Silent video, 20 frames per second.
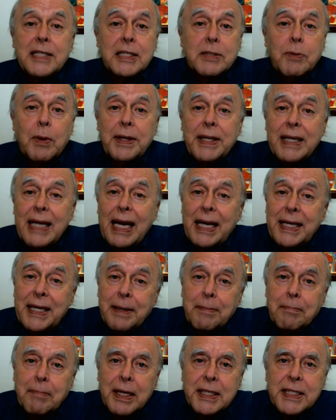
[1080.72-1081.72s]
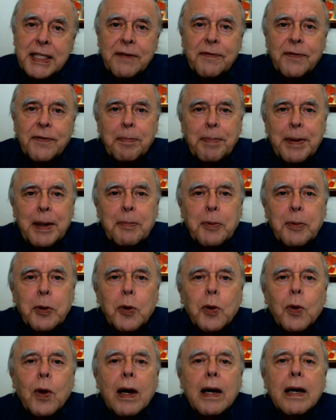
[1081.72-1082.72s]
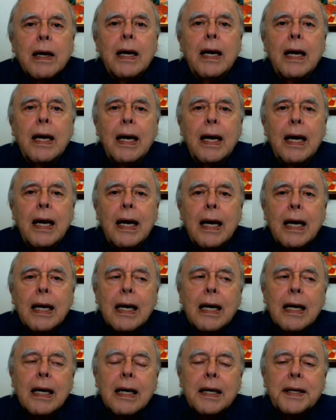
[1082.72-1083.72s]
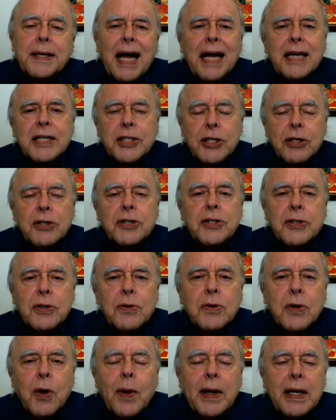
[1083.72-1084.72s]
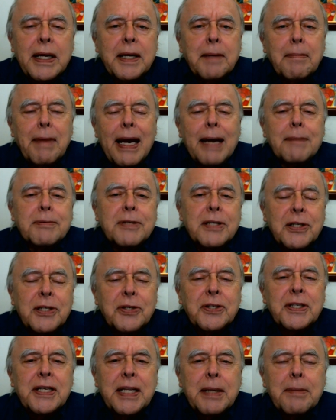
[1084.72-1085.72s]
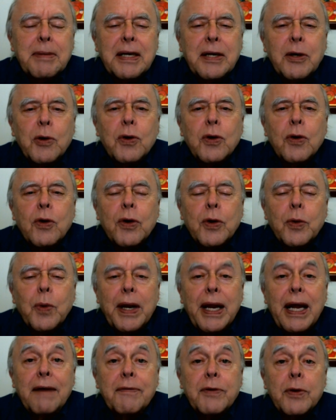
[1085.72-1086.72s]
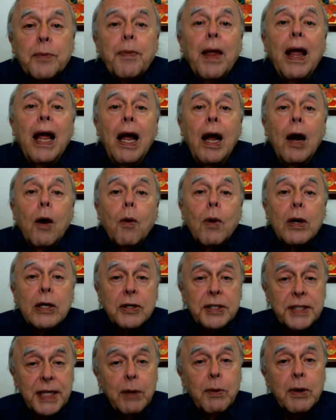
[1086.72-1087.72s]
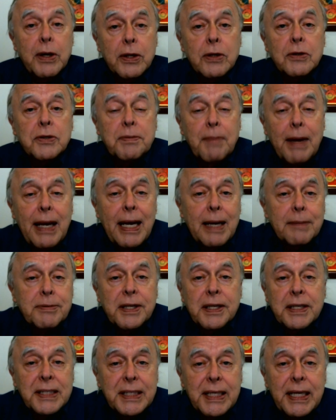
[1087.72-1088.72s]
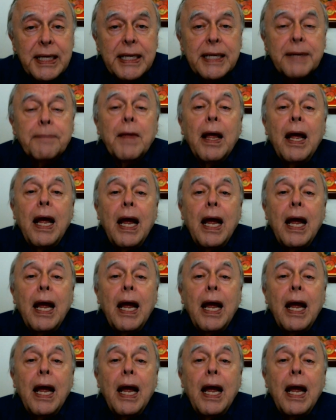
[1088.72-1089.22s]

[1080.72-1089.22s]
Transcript: there's one thing I didn't mention for people who are not as used to going into maps and using them in Google and what have you. When you see one of those maps of the city